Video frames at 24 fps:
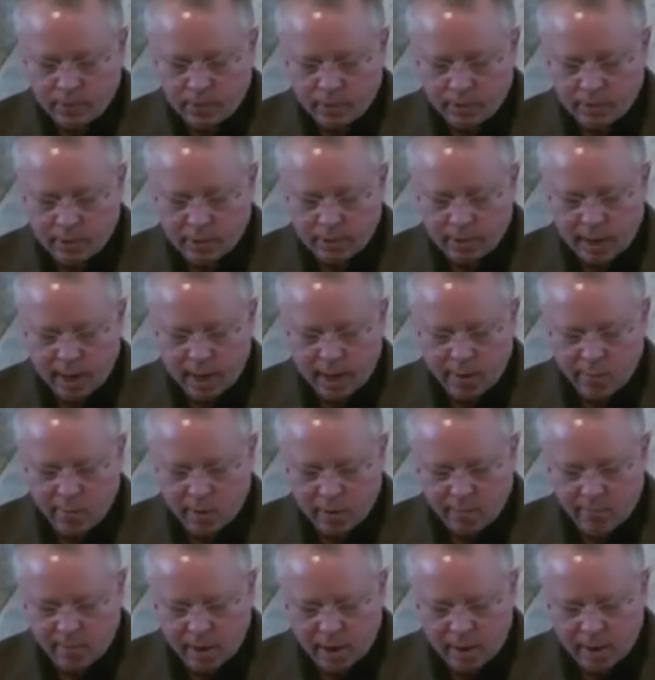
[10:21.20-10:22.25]
Today,
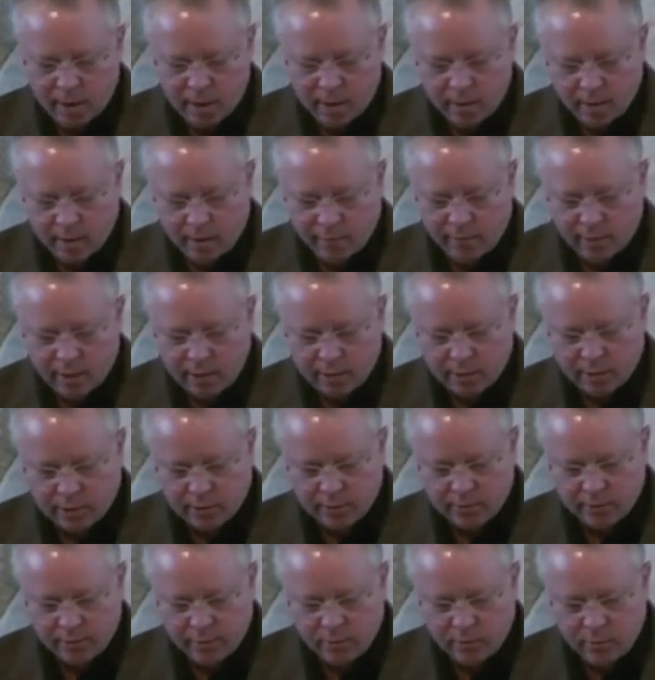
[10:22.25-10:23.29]
what many of
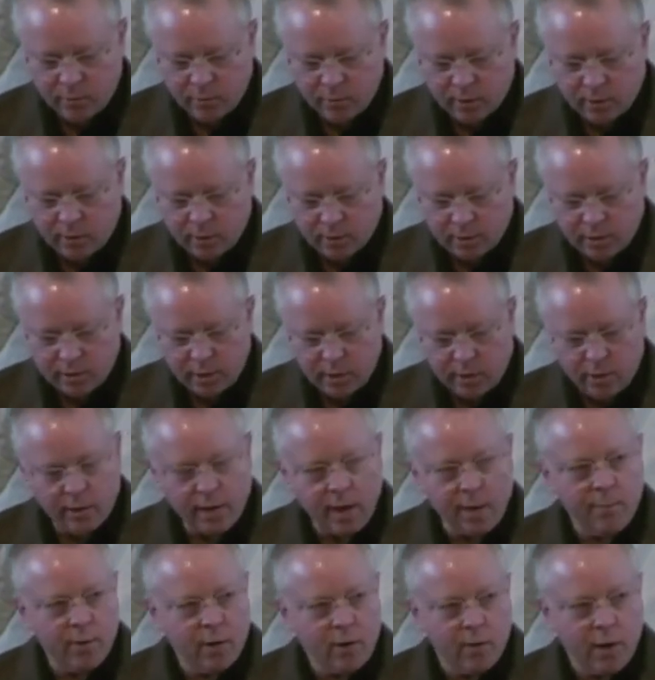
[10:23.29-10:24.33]
us would consider
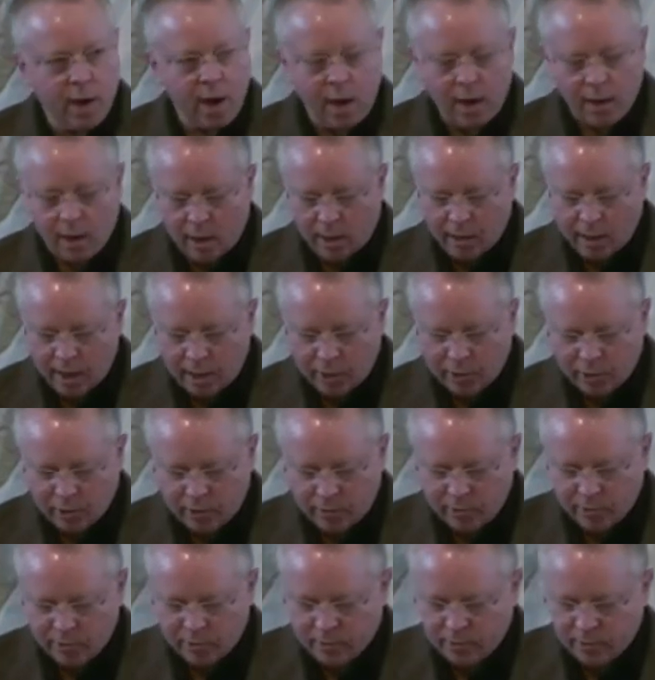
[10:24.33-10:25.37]
democratic
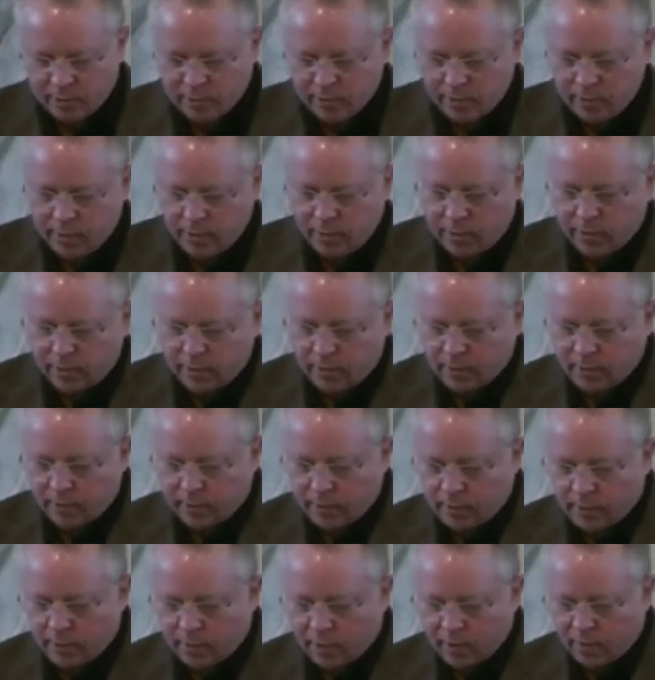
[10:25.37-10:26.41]
elections
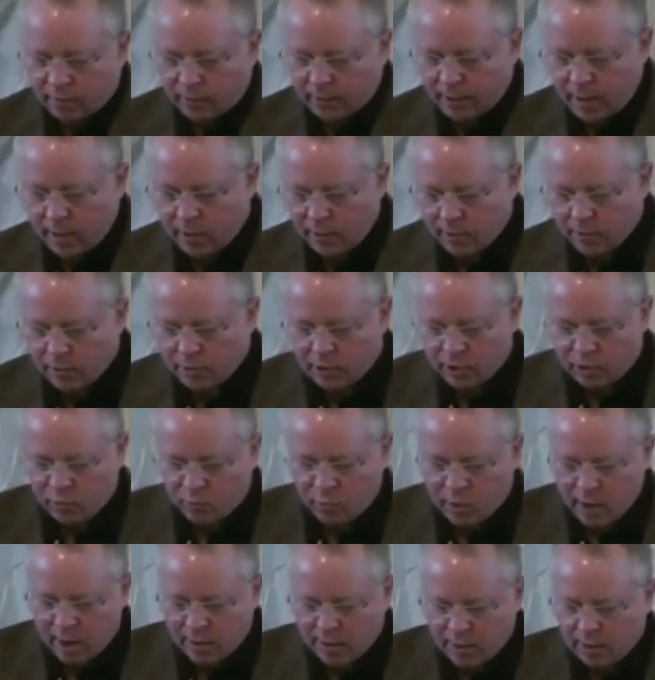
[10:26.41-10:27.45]
of leaders is
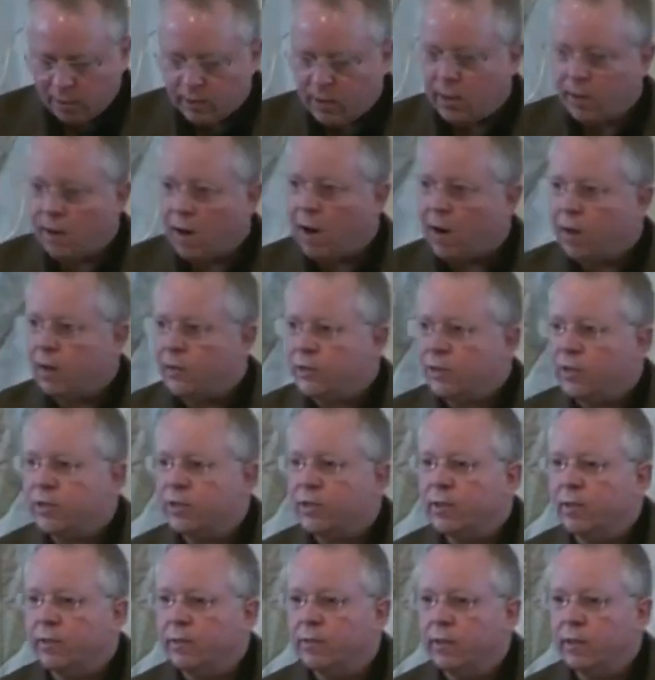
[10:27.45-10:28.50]
practically
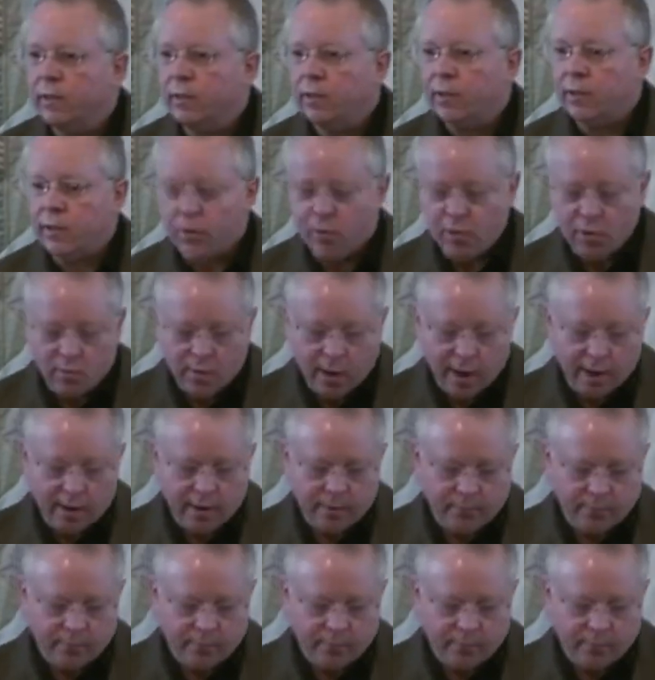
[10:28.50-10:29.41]
non-existent in the UUA.